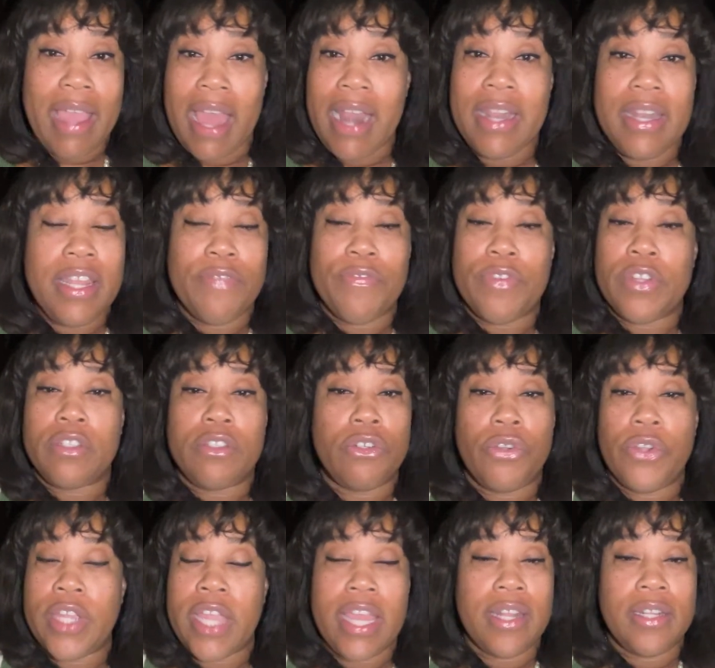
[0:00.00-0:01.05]
I didn't even
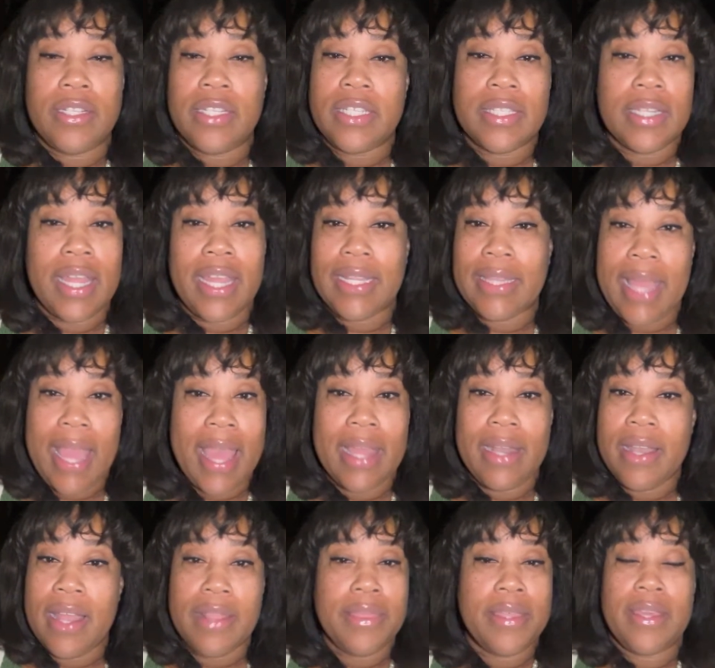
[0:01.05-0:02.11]
create a list like that.
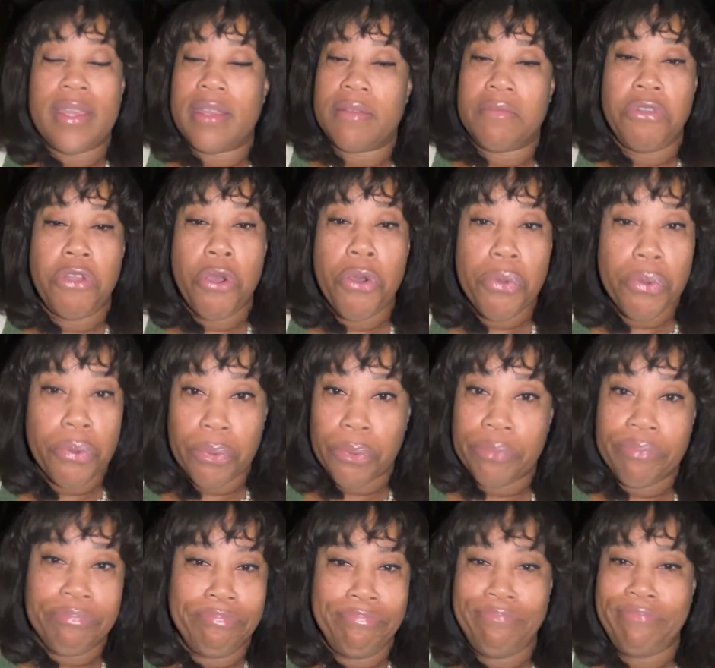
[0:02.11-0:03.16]
Nothing. No.
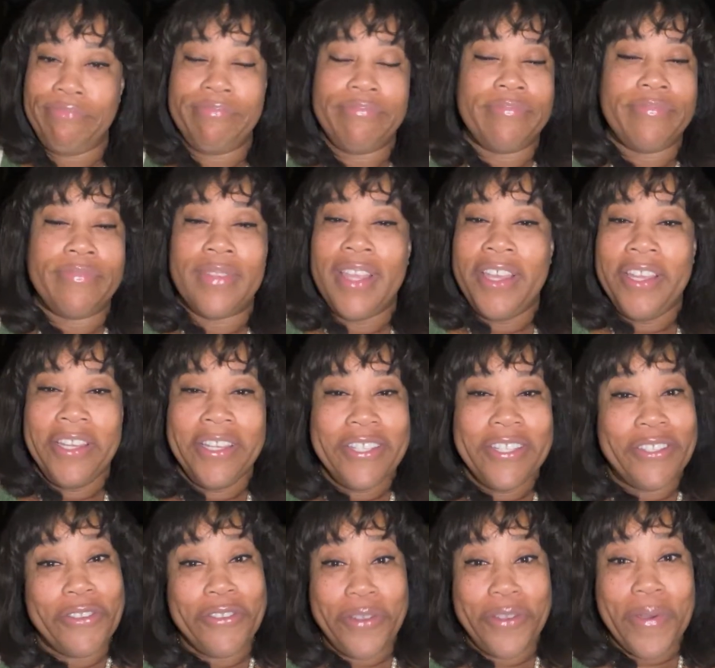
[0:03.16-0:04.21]
Mm-mm.
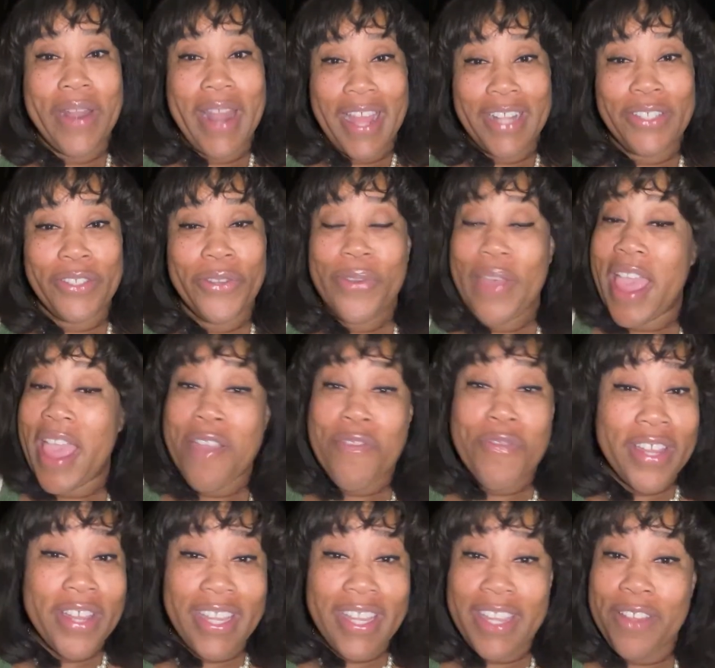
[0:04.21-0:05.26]
So you know what I do
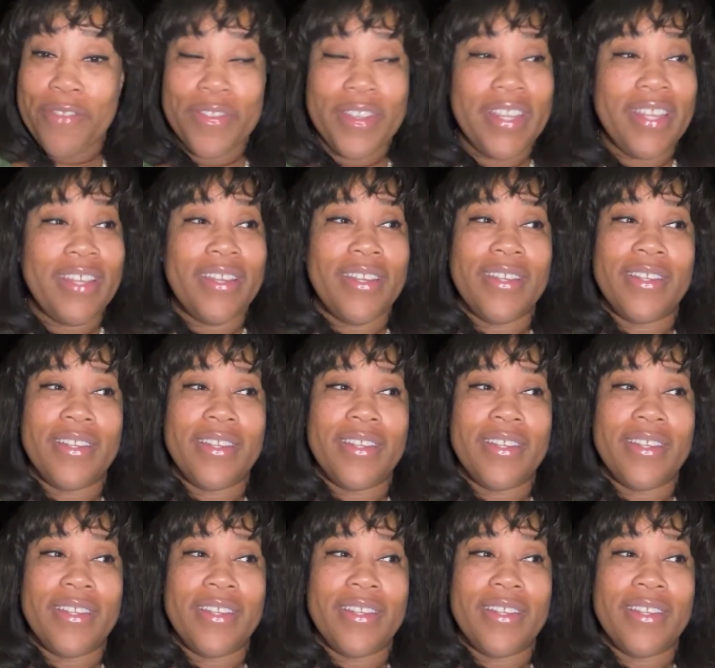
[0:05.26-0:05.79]
every evening?